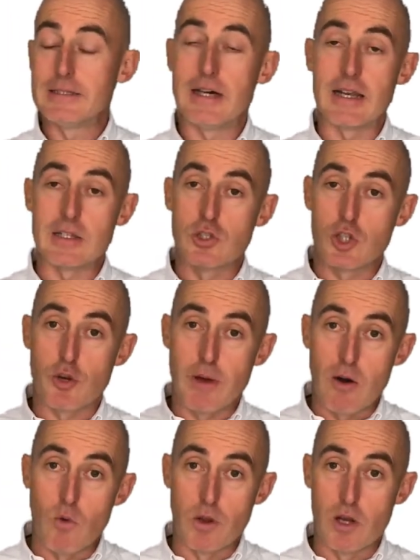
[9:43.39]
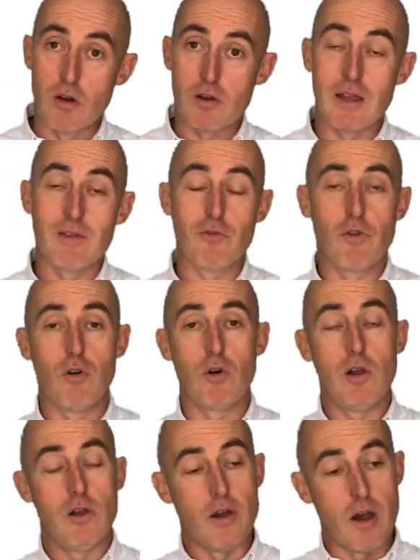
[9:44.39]
And I'd talk about what you're looking for
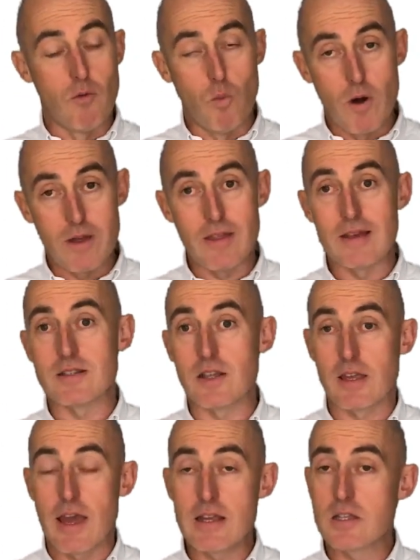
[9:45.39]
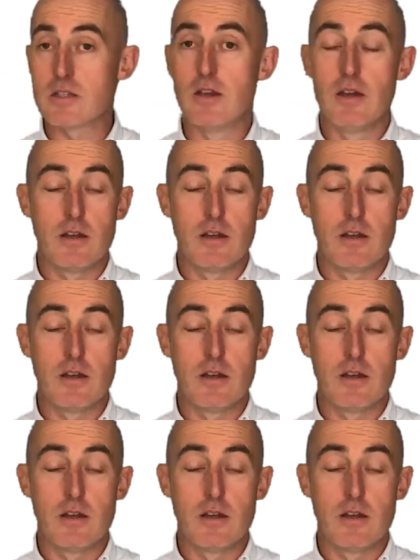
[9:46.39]
and why that's the case.